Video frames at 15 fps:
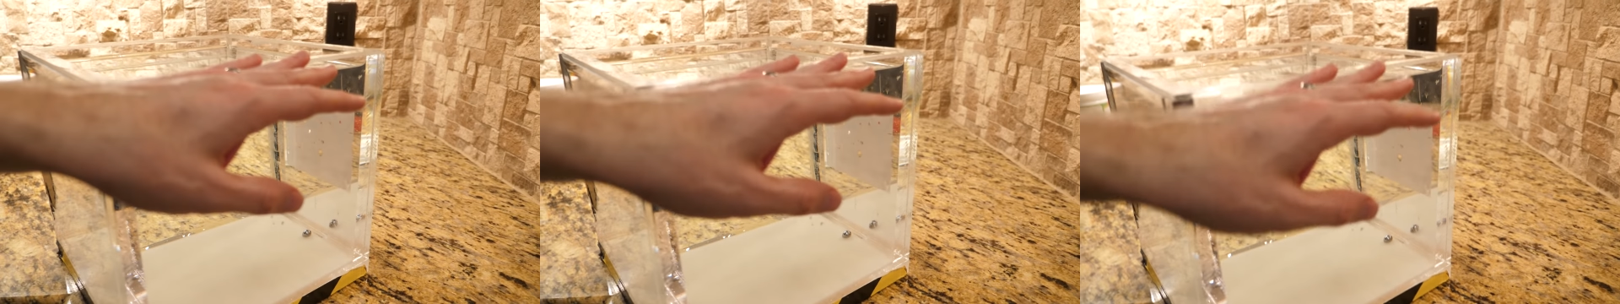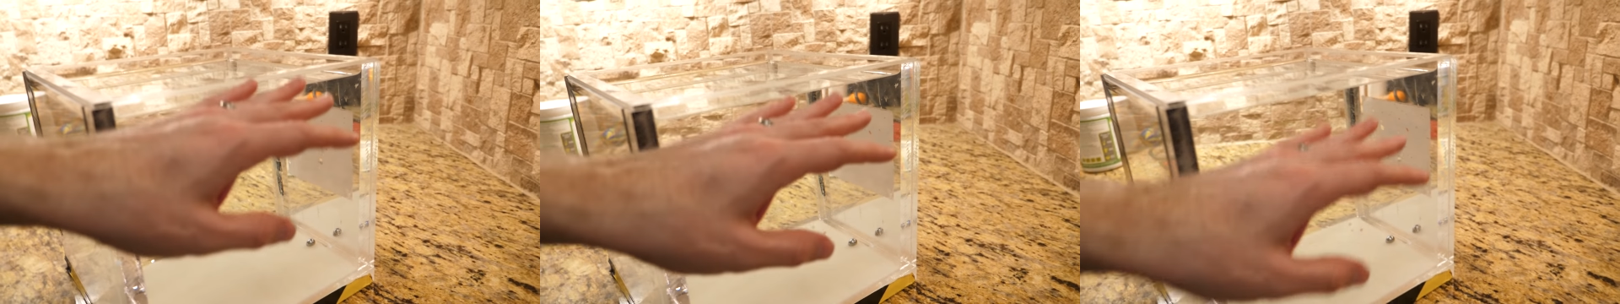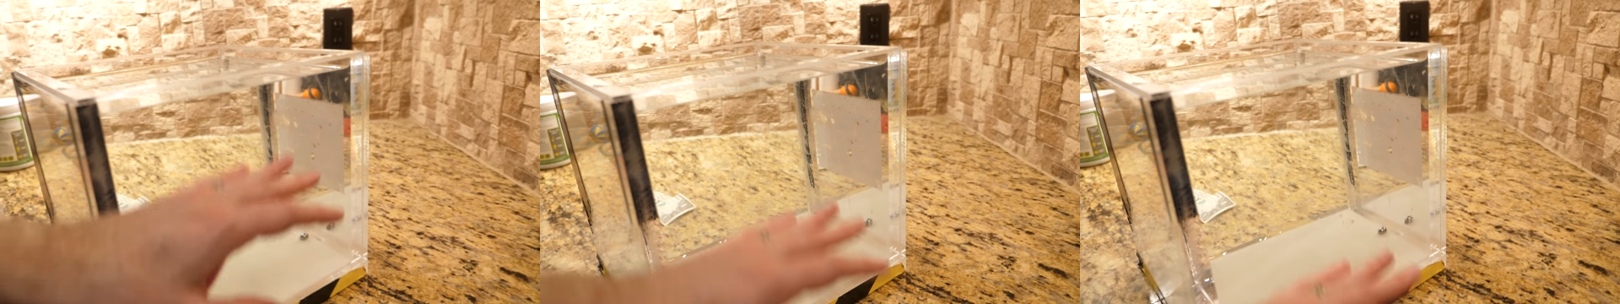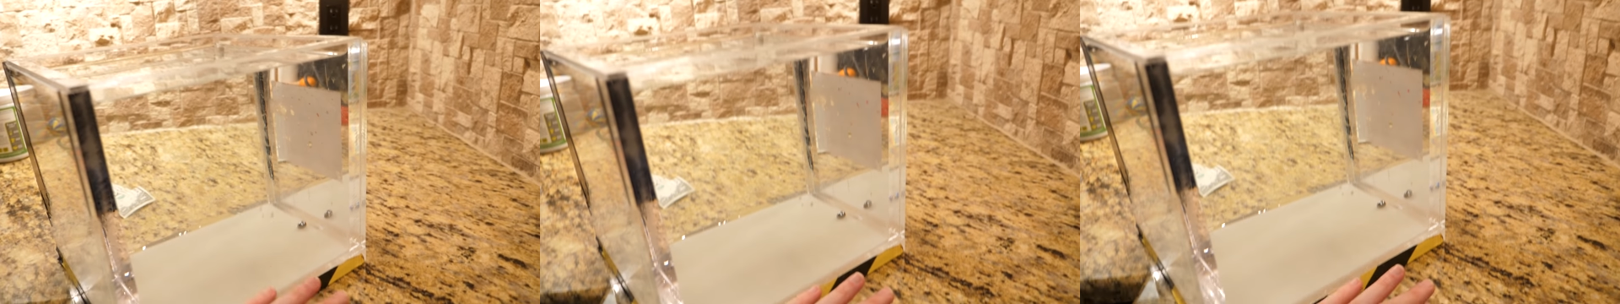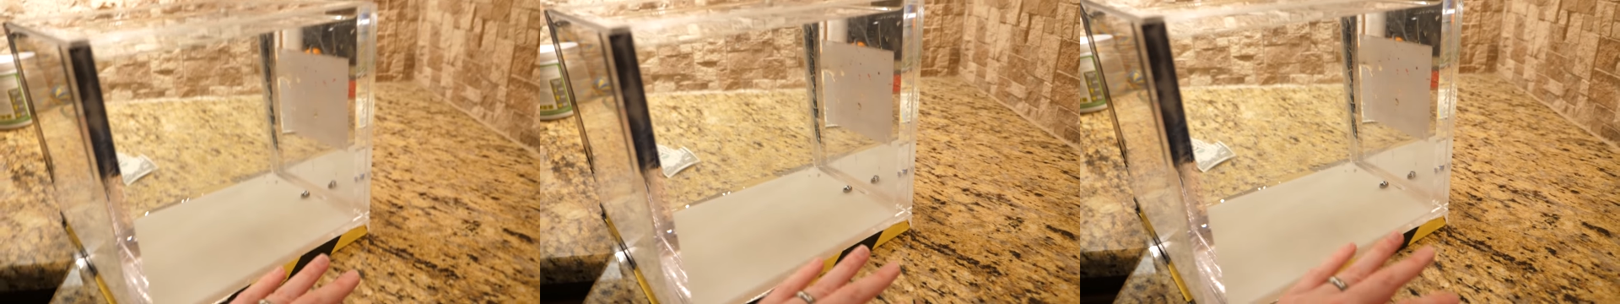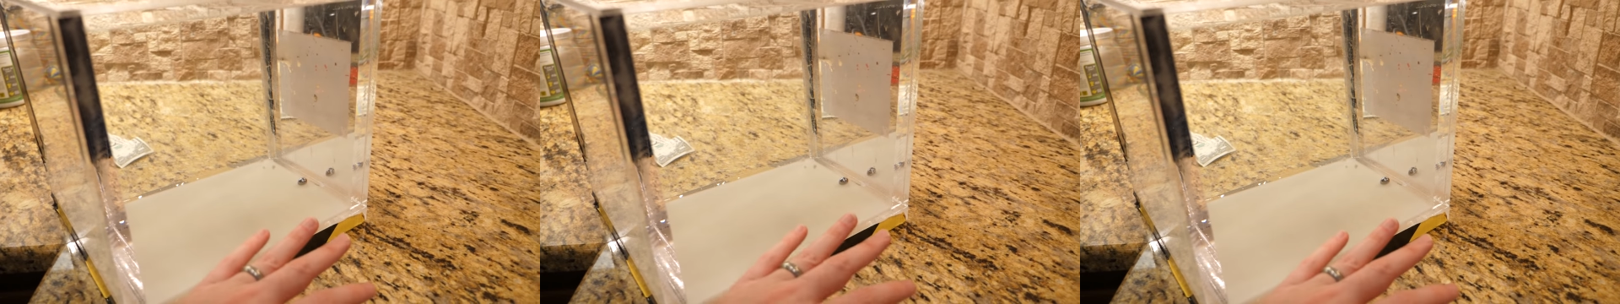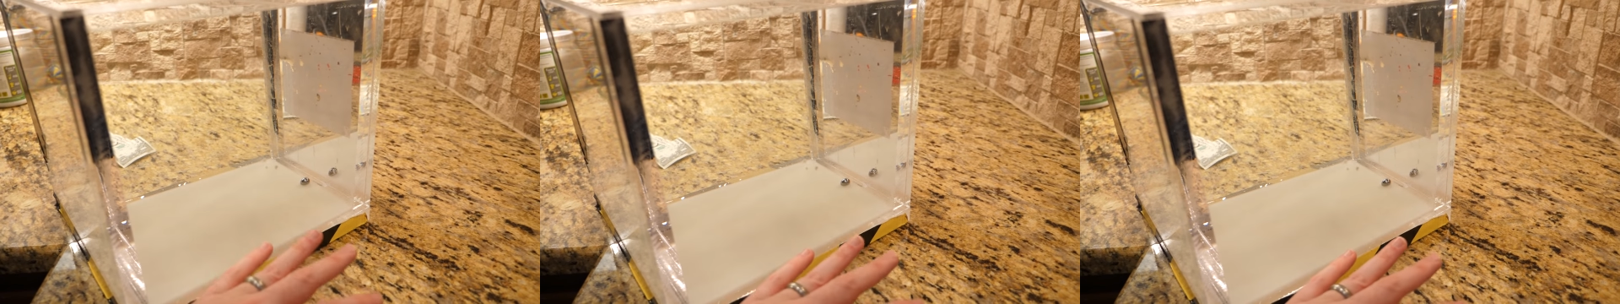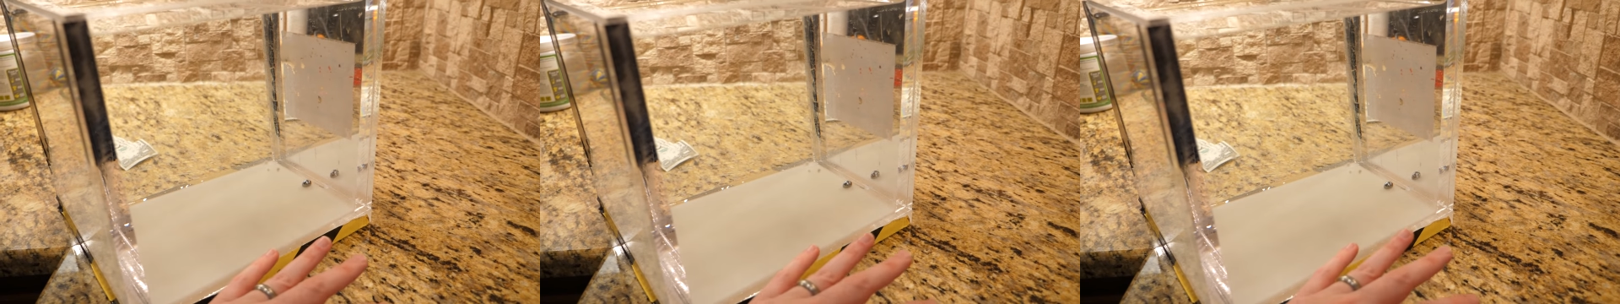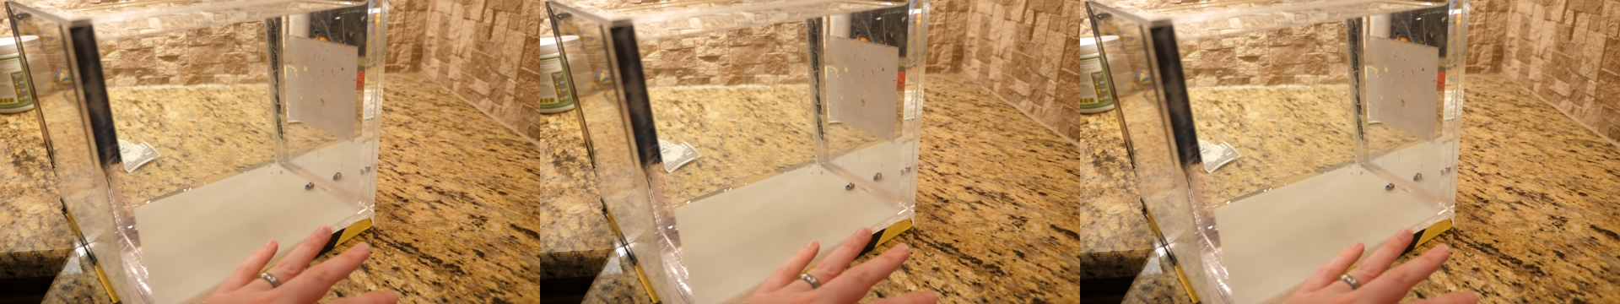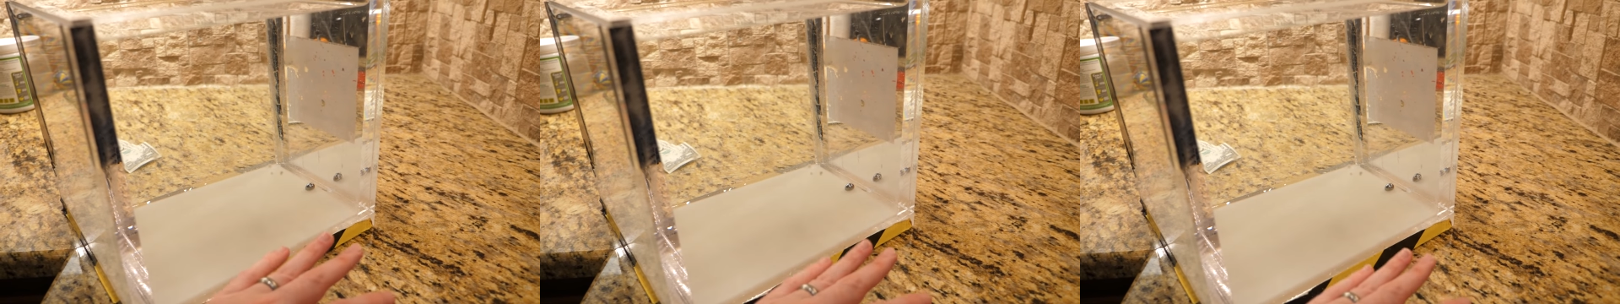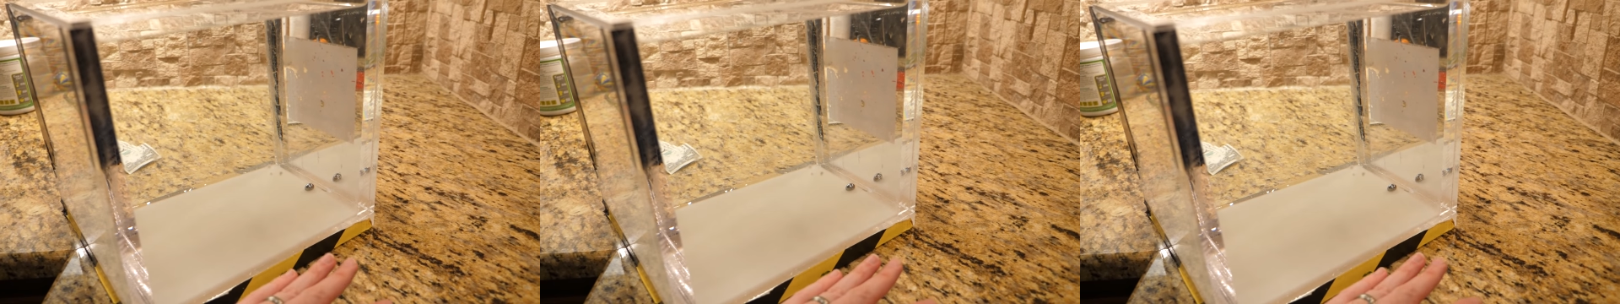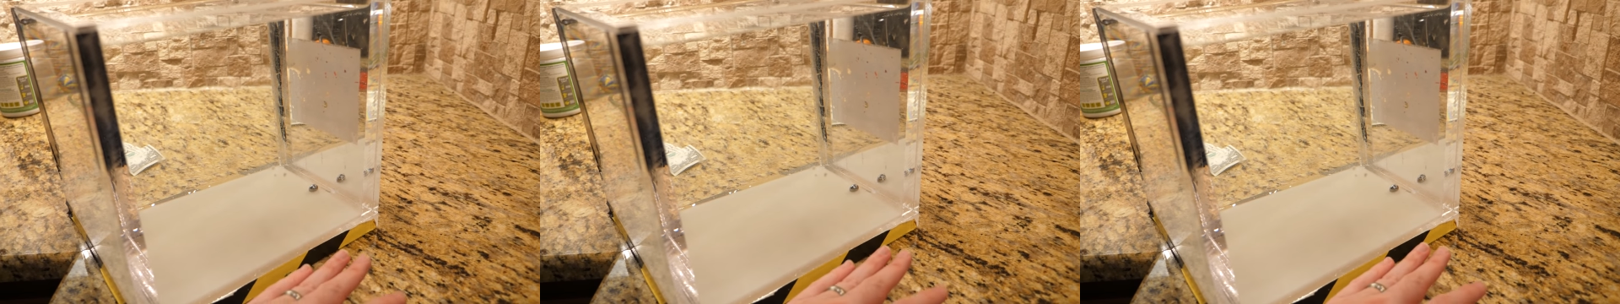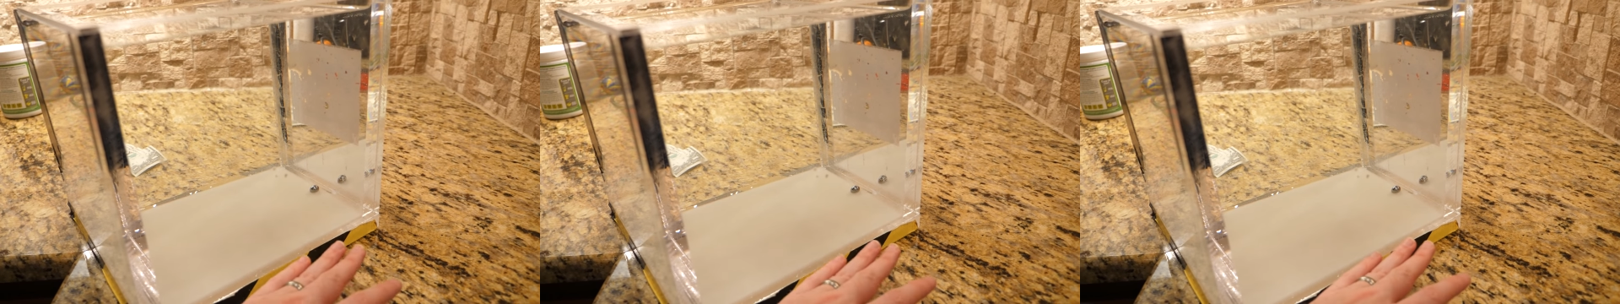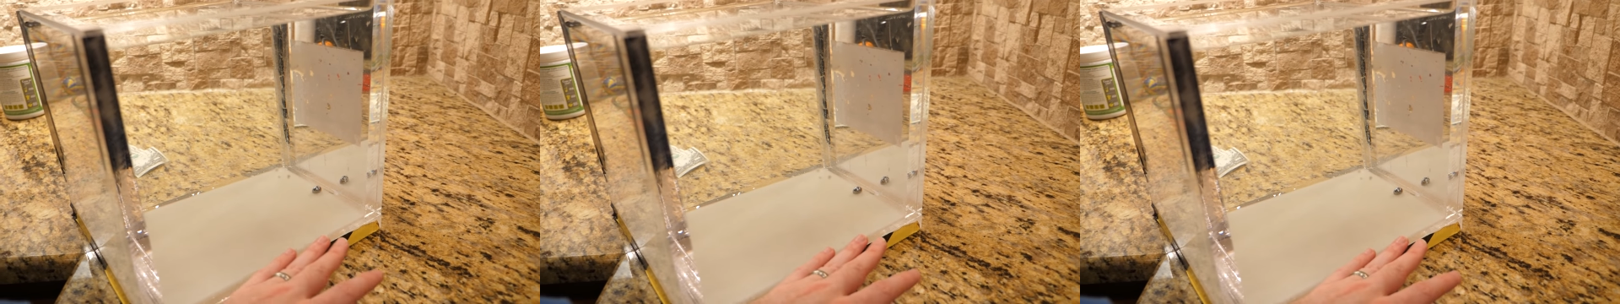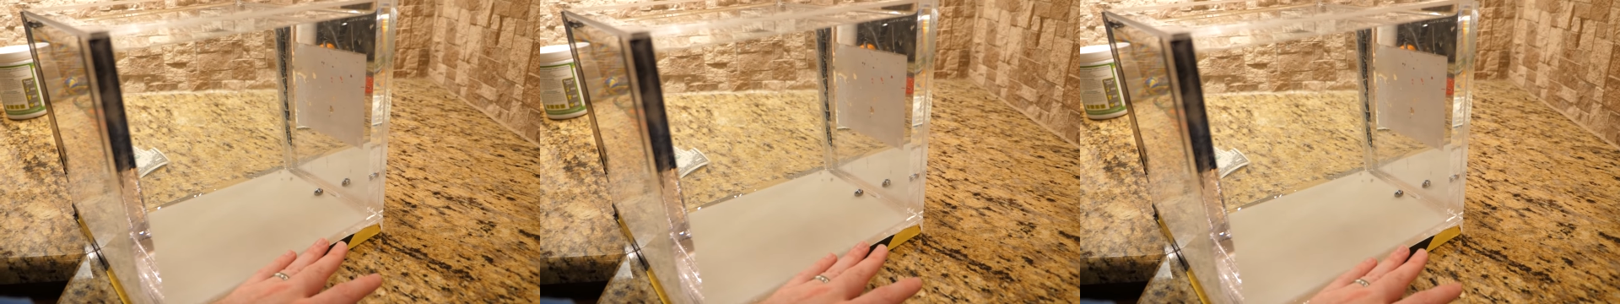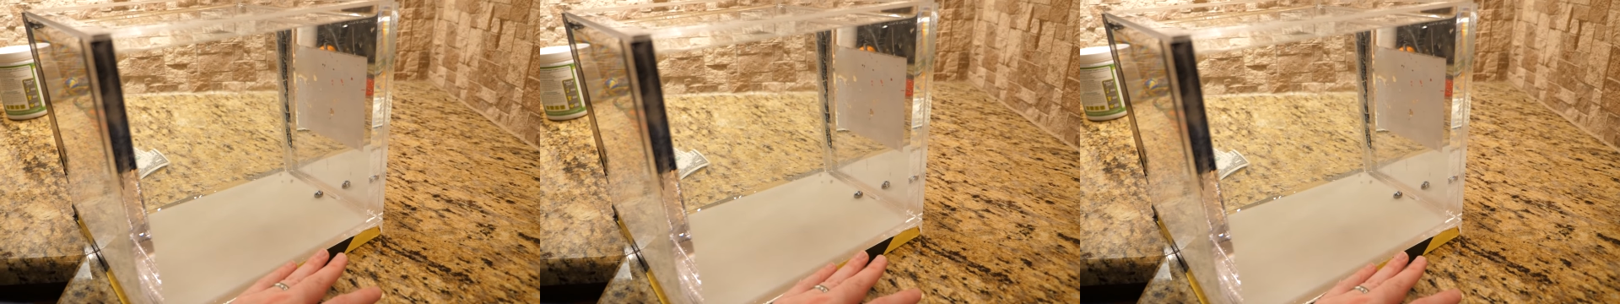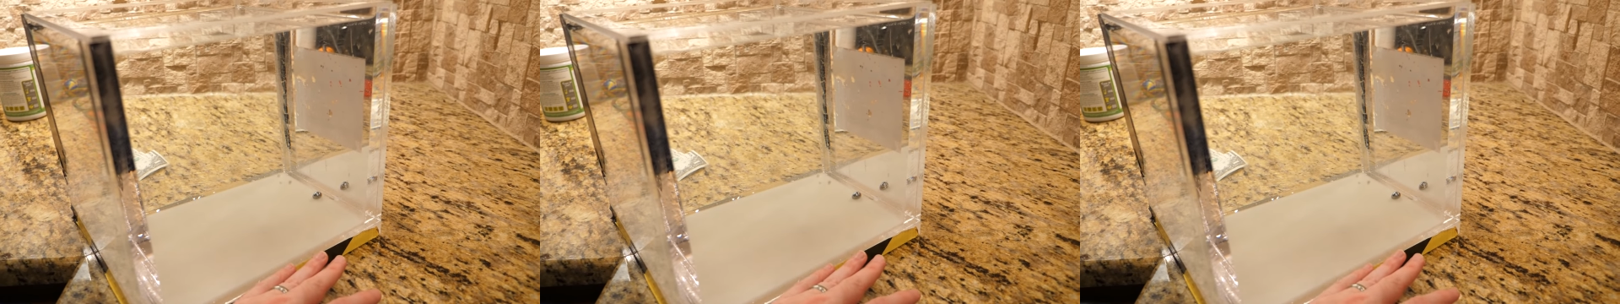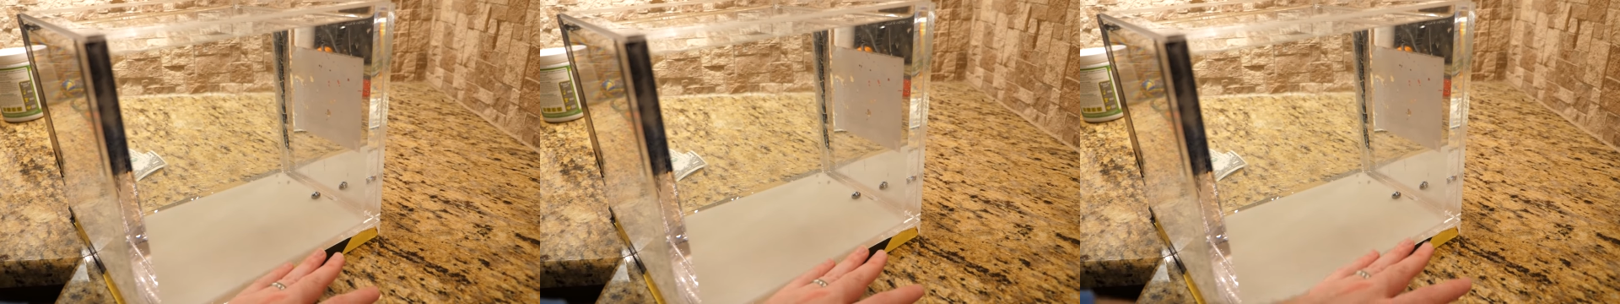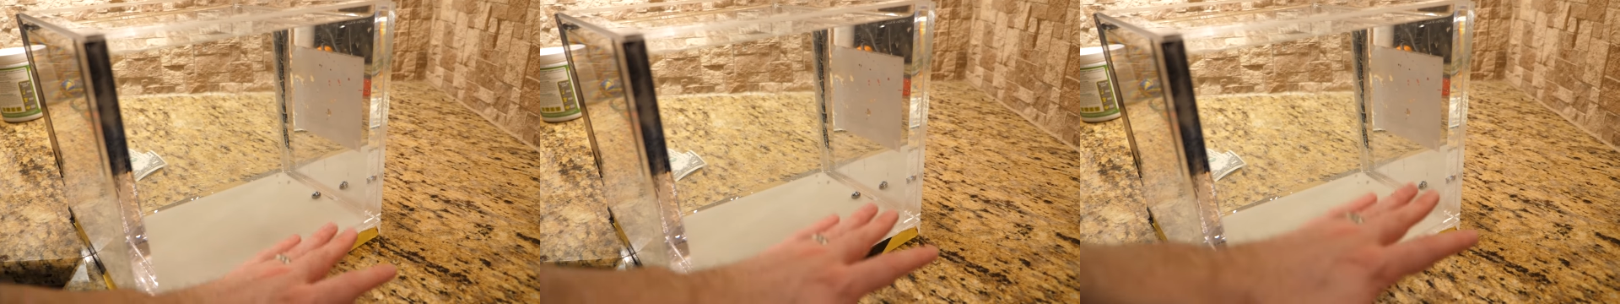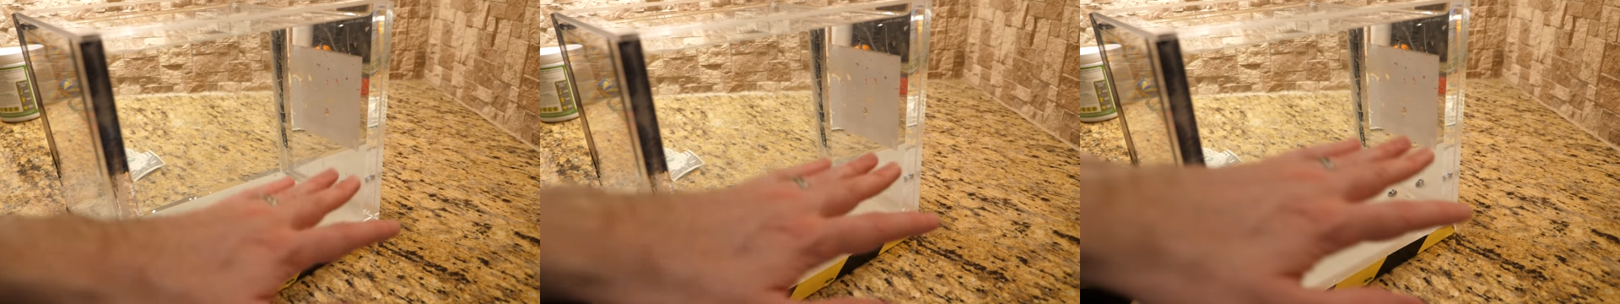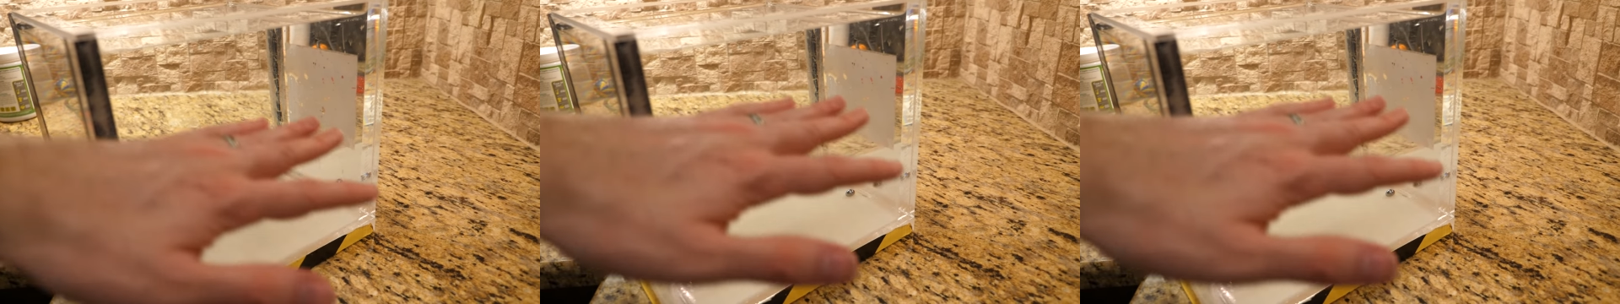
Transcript: Nobody's mouth can be seen.